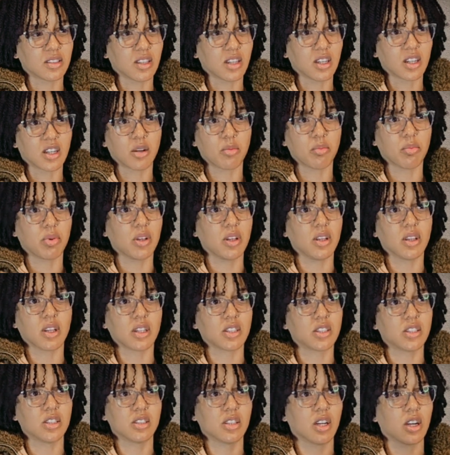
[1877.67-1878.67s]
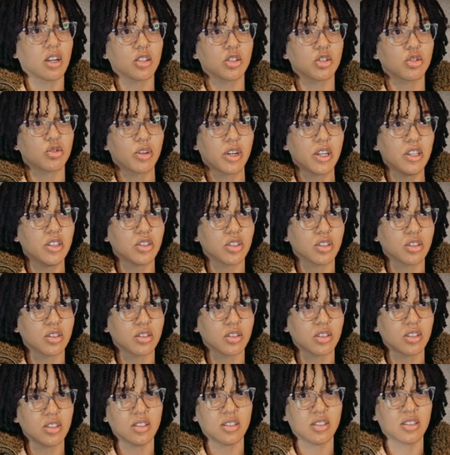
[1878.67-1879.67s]
a complete, like, she's not a
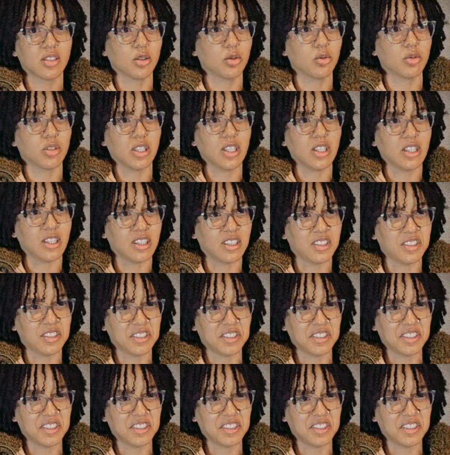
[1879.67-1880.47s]
stranger. She's still D.